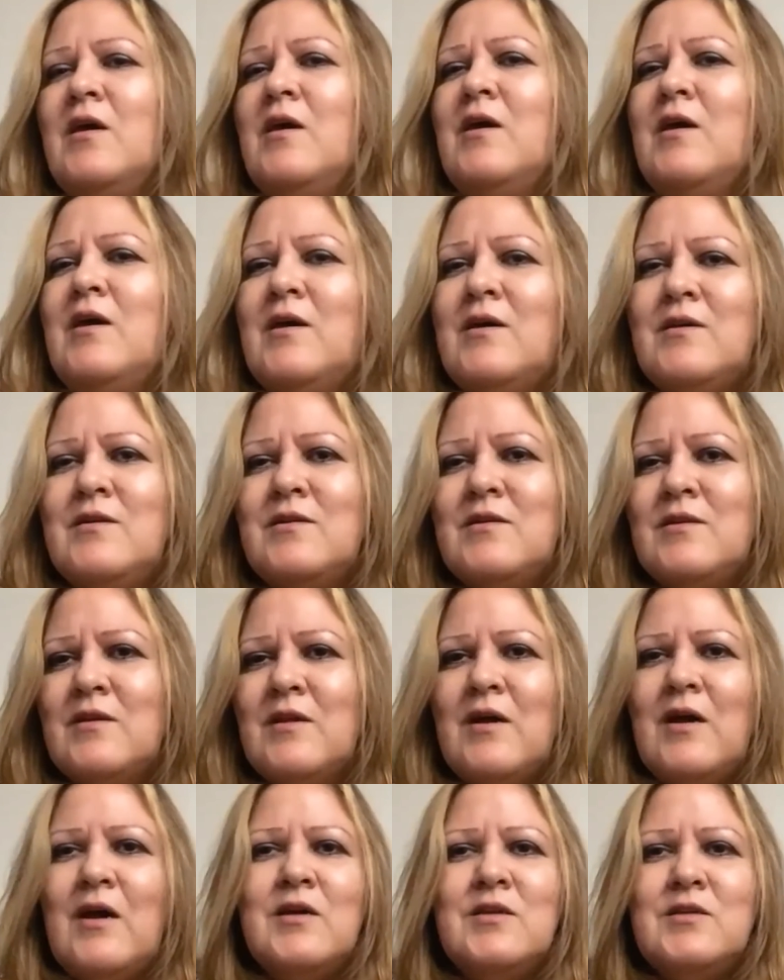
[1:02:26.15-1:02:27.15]
And
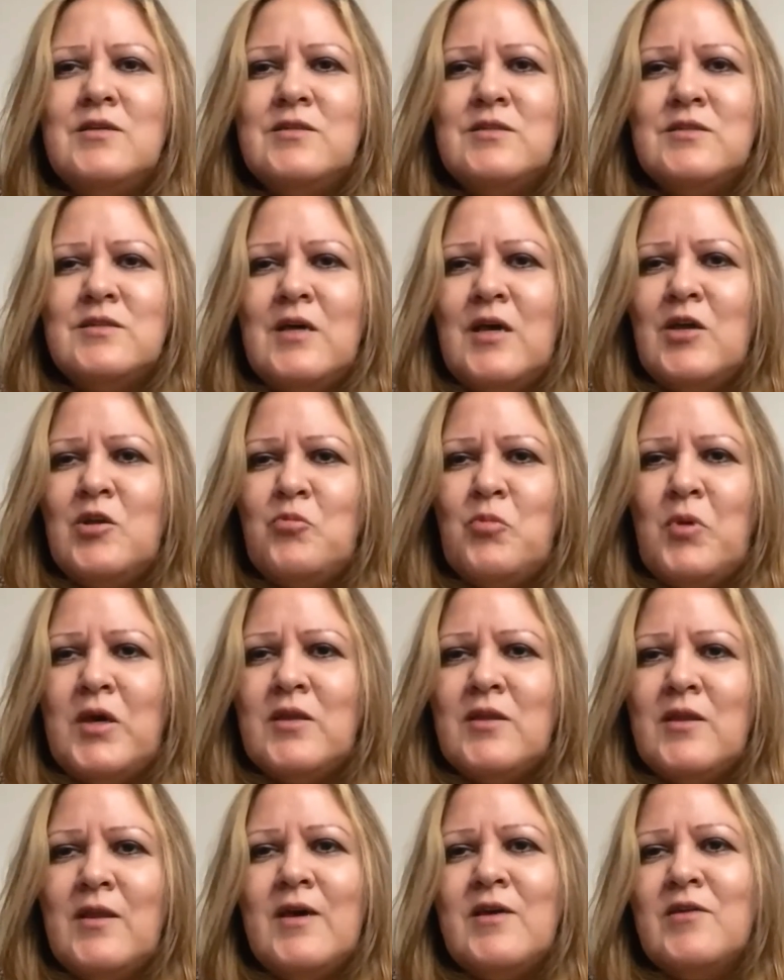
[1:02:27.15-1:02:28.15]
I just signed my
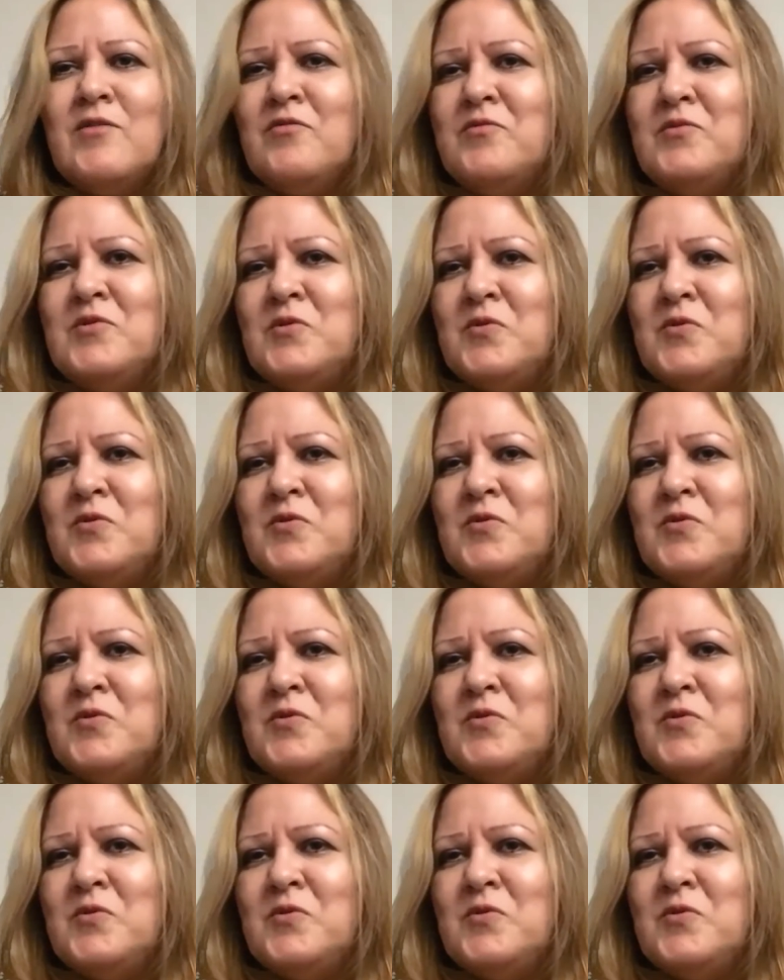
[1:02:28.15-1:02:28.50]
life